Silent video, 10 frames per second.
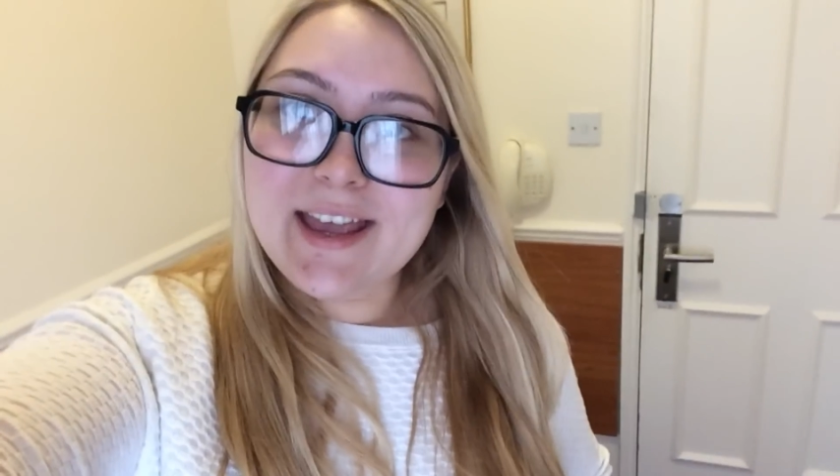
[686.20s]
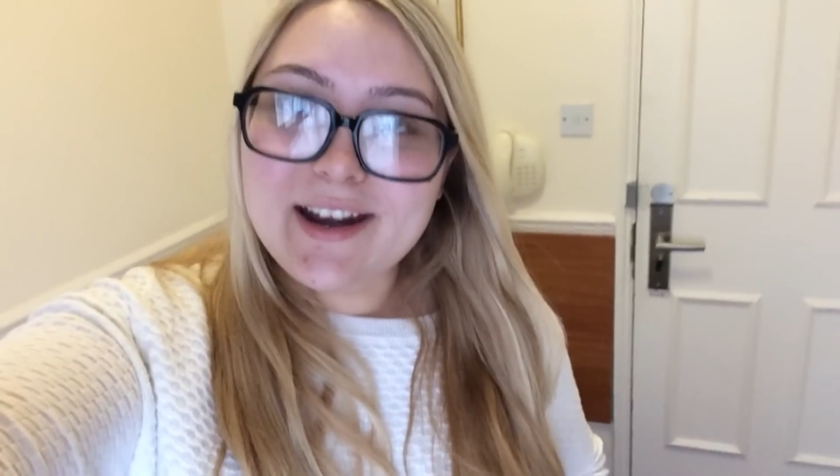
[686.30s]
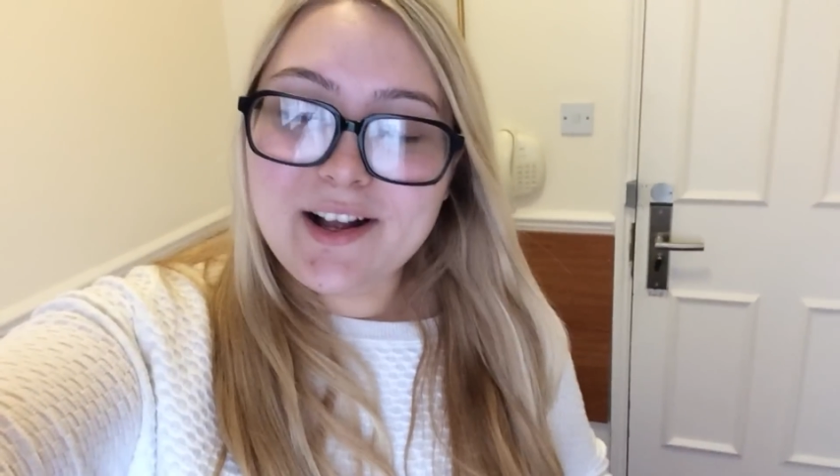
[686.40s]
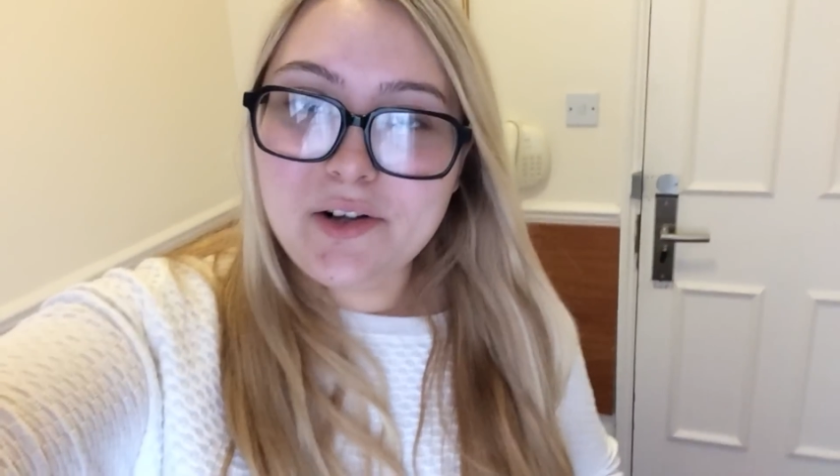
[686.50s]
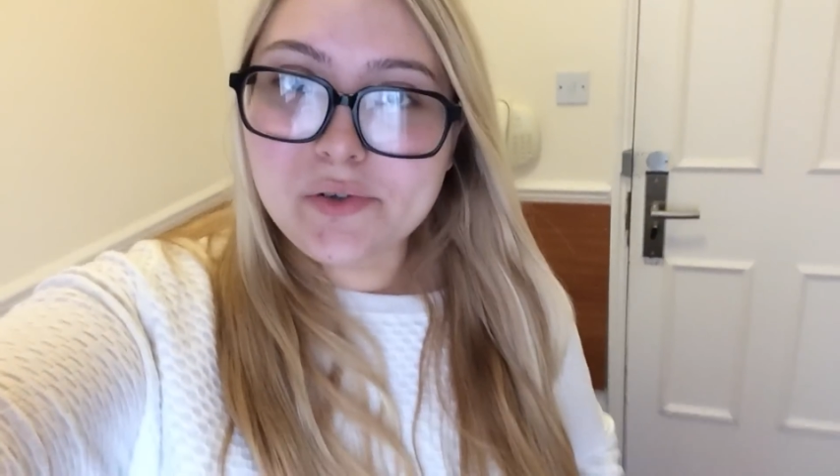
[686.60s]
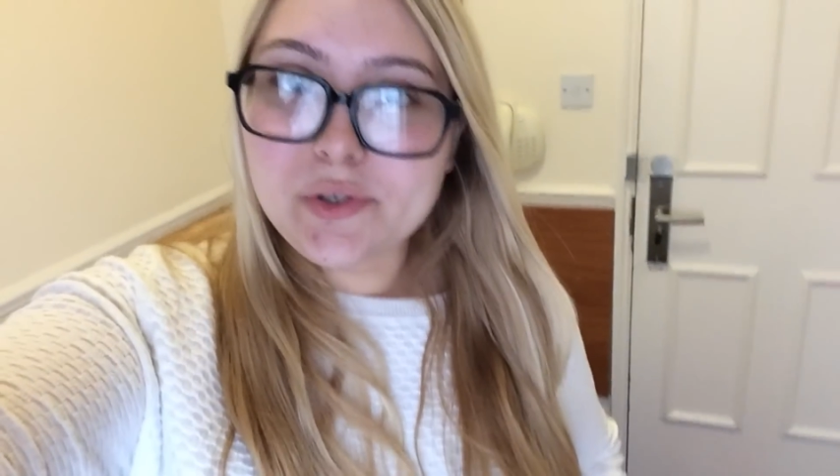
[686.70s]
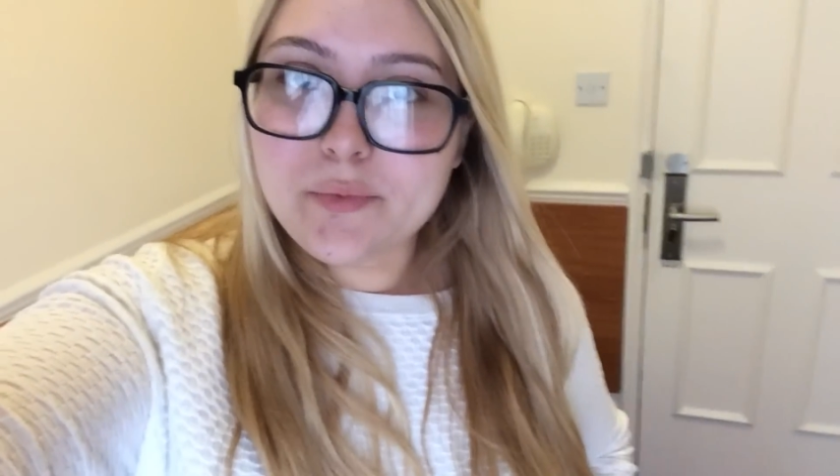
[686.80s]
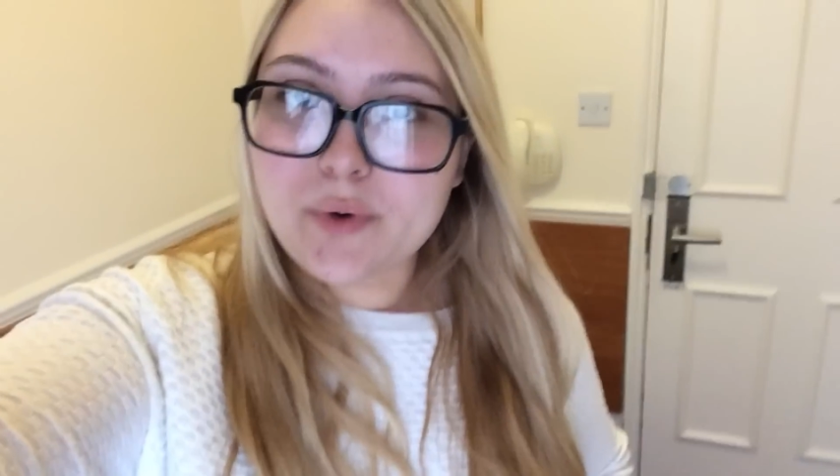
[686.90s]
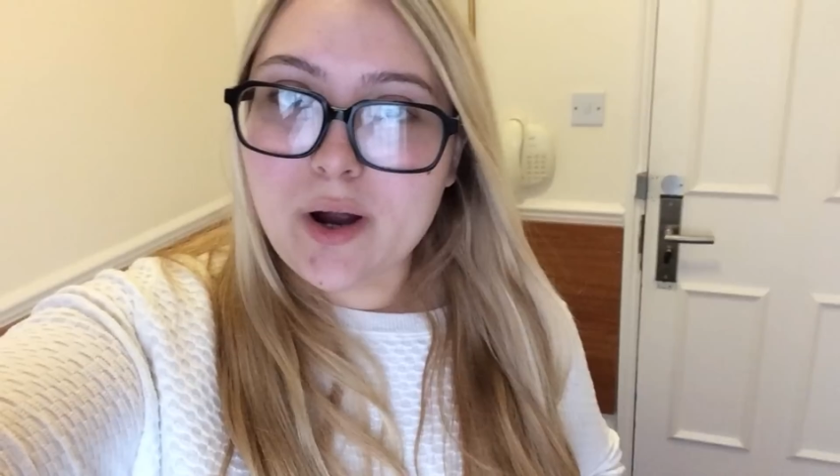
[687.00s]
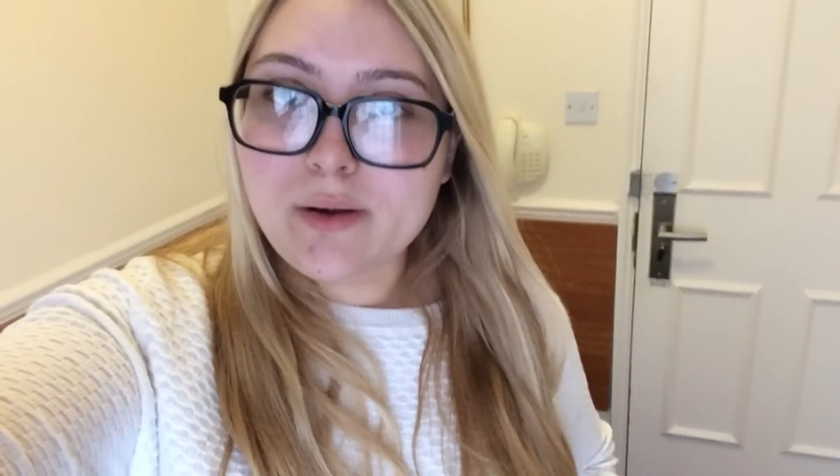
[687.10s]
and then I'll
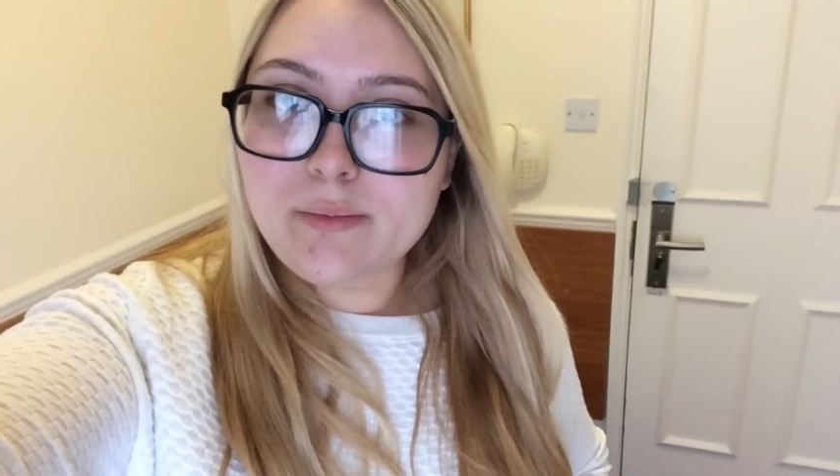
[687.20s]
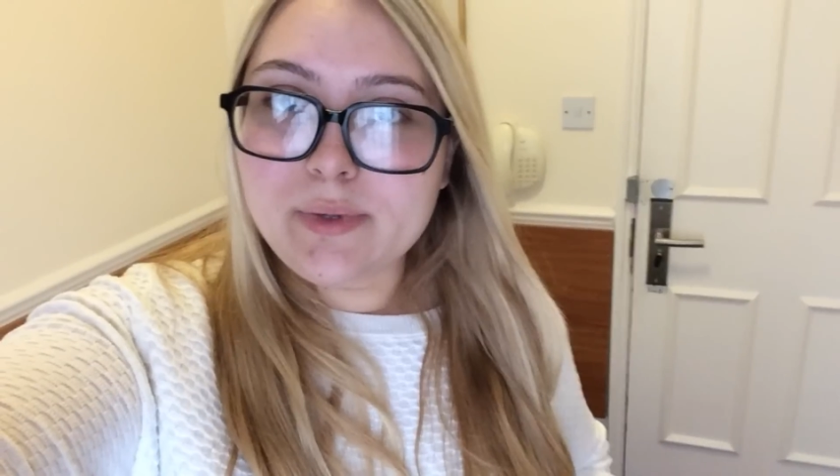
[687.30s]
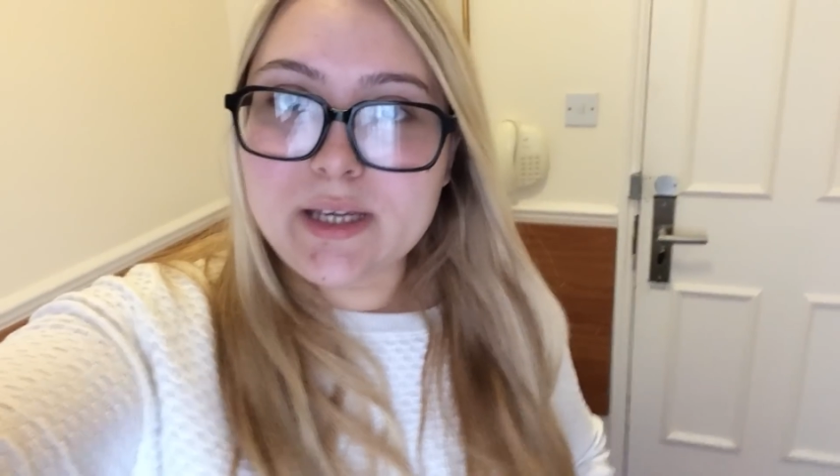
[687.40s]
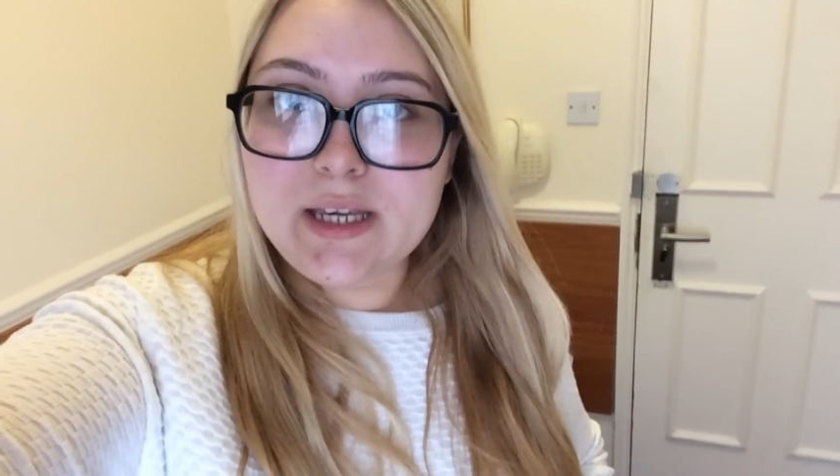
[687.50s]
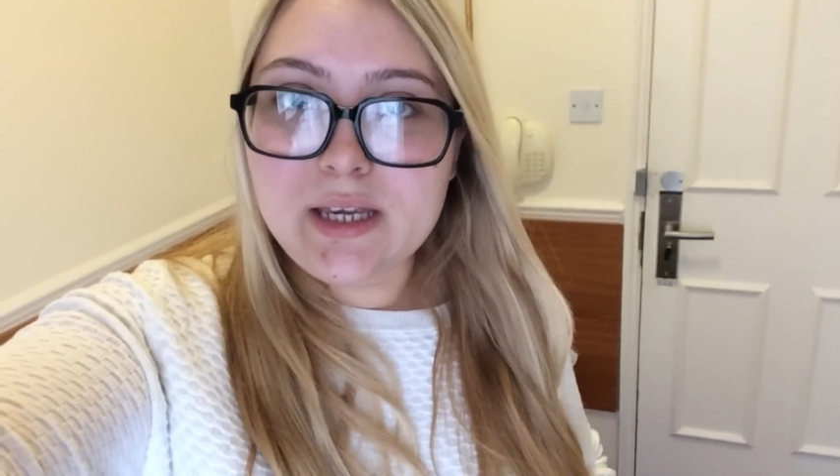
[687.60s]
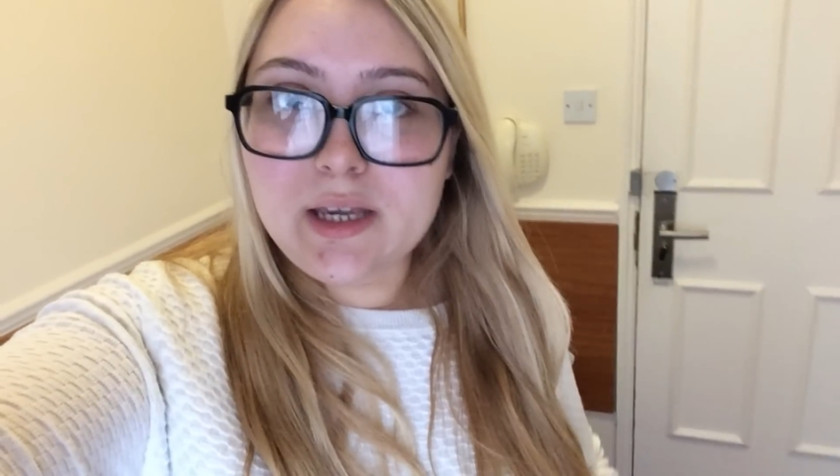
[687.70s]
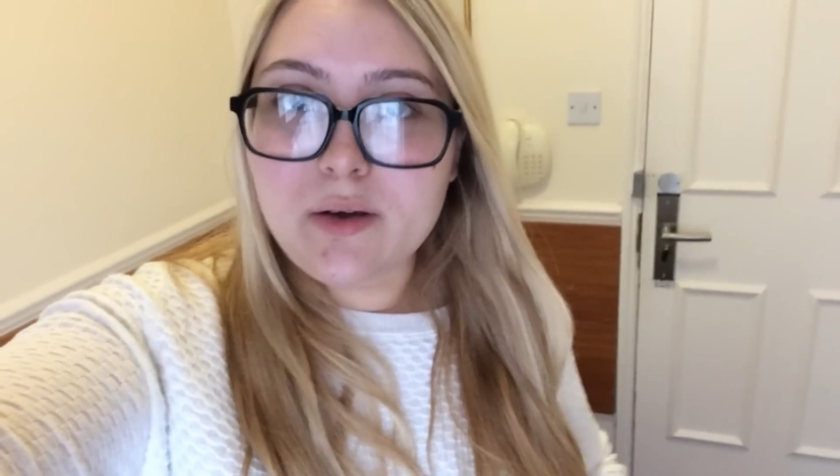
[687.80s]
also probably